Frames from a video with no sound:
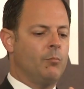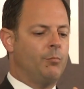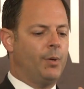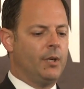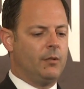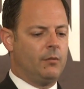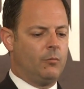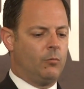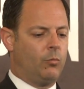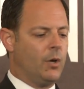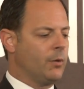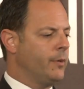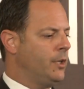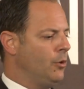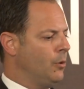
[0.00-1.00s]
But
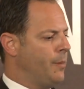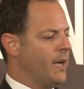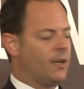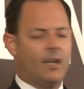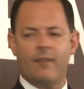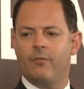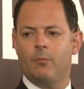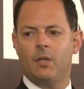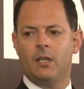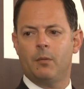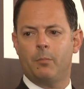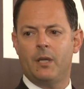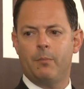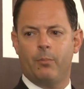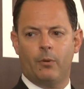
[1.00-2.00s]
what do we do about 11
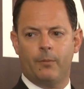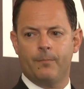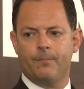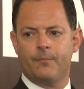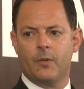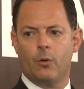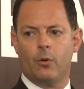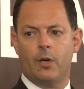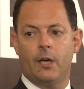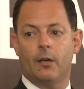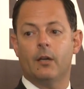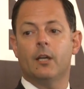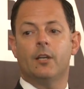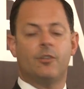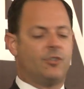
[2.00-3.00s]
million people who are
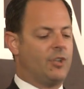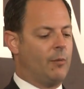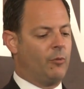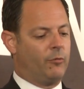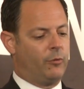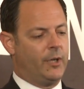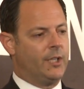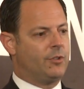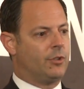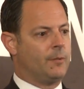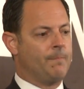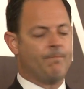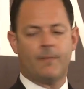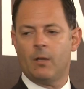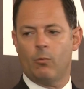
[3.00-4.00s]
here? Some of which
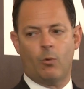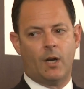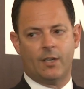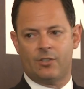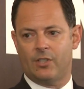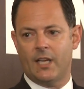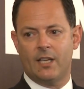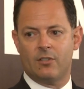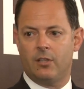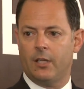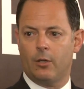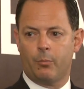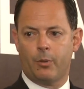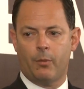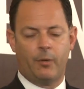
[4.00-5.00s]
want to stay as
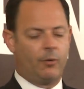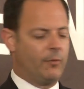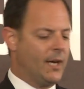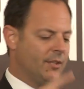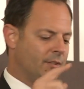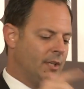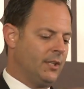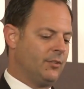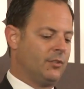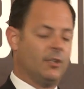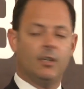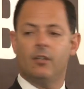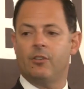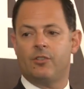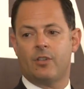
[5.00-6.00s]
legal permanent residents,
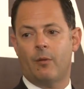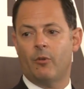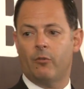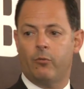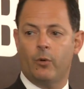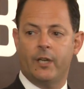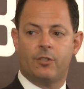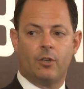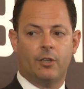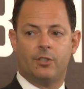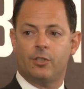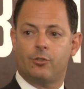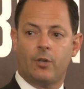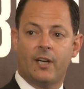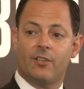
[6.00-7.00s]
some of which are
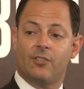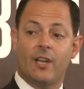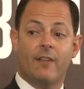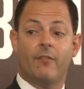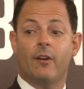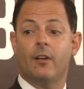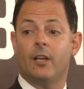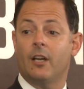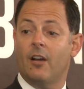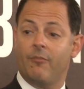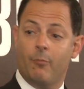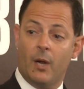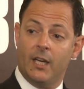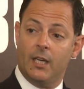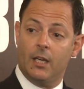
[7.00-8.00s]
just trying to save uh,
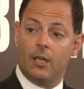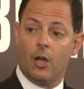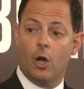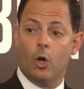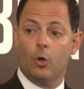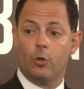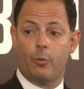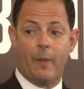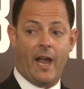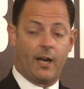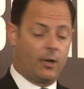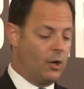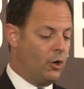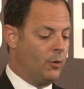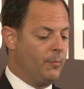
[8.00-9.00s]
enough money to go
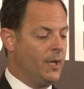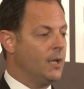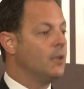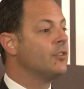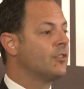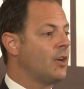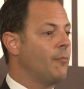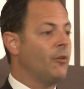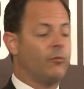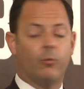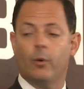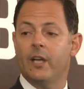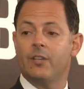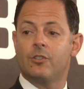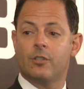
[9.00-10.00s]
back home, some of
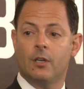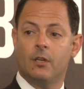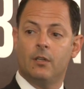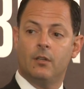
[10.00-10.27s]
which